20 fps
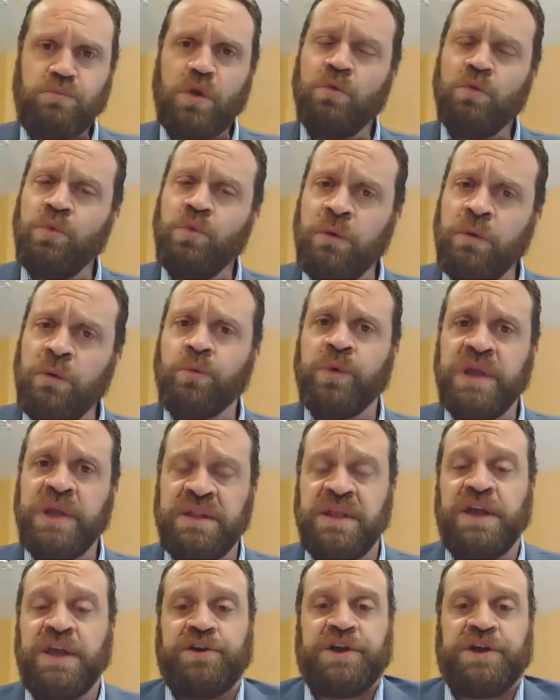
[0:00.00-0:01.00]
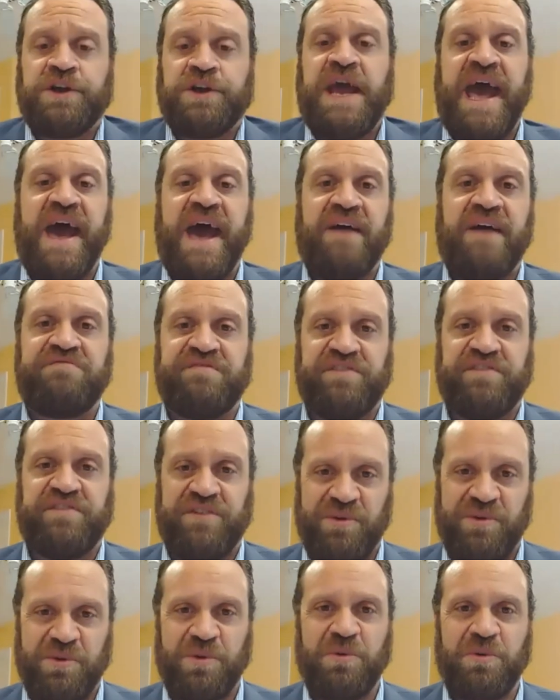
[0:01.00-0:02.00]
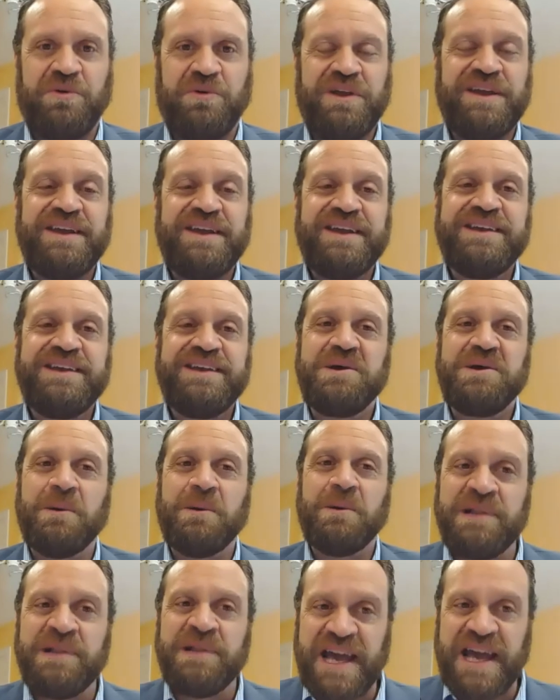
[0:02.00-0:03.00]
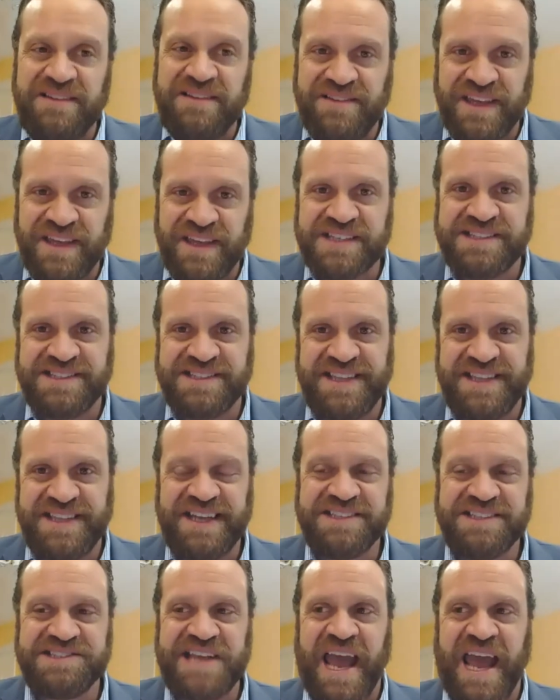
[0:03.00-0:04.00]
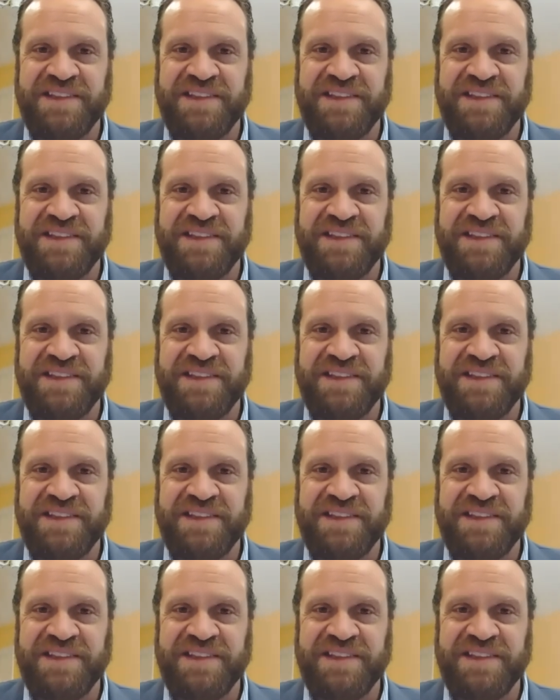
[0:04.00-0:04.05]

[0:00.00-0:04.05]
we're really going to have to blend these things.